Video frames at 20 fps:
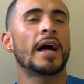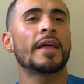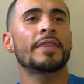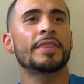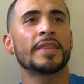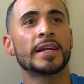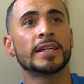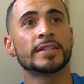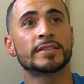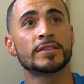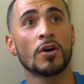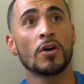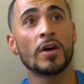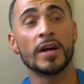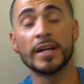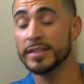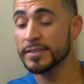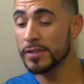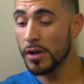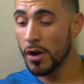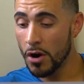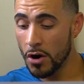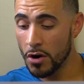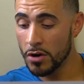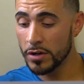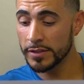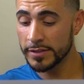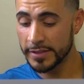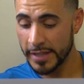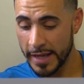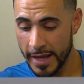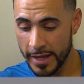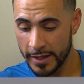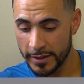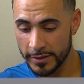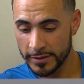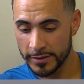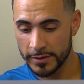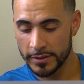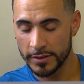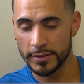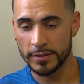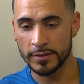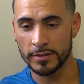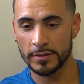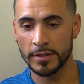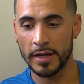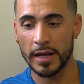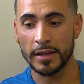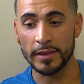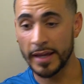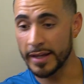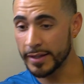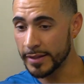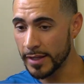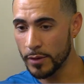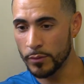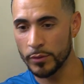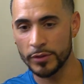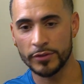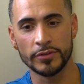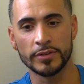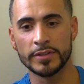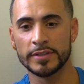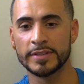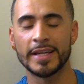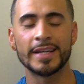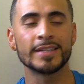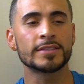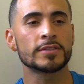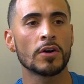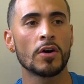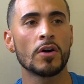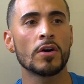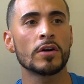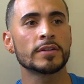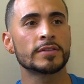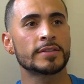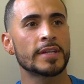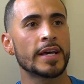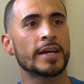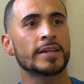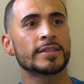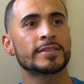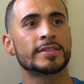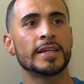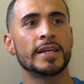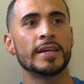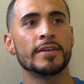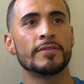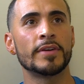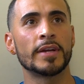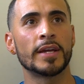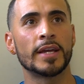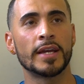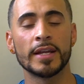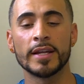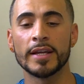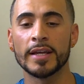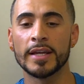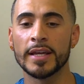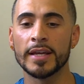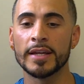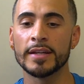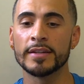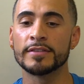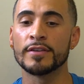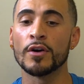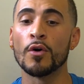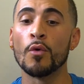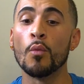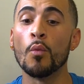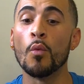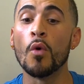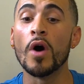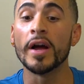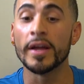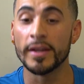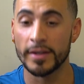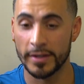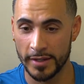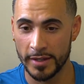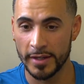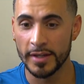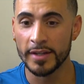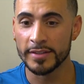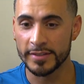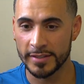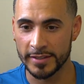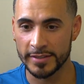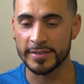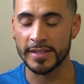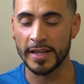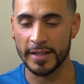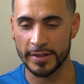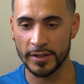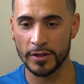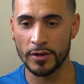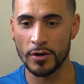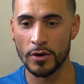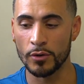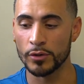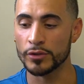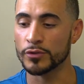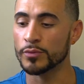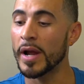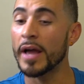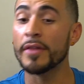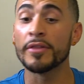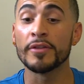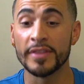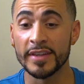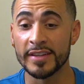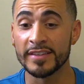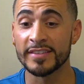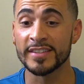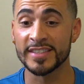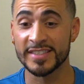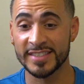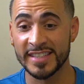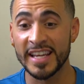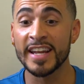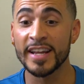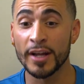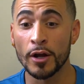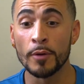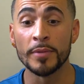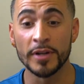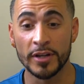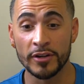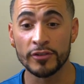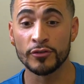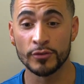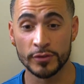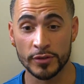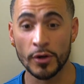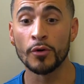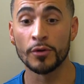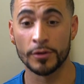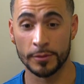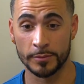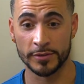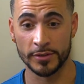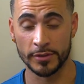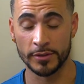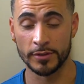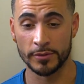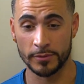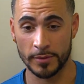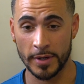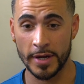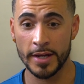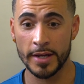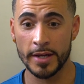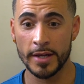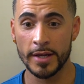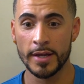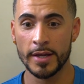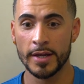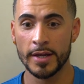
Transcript: I think it's a hard task. I like that what you just said. It's a hard task to even get a kid to want to set the goals, rather than just setting them because you told them to, right?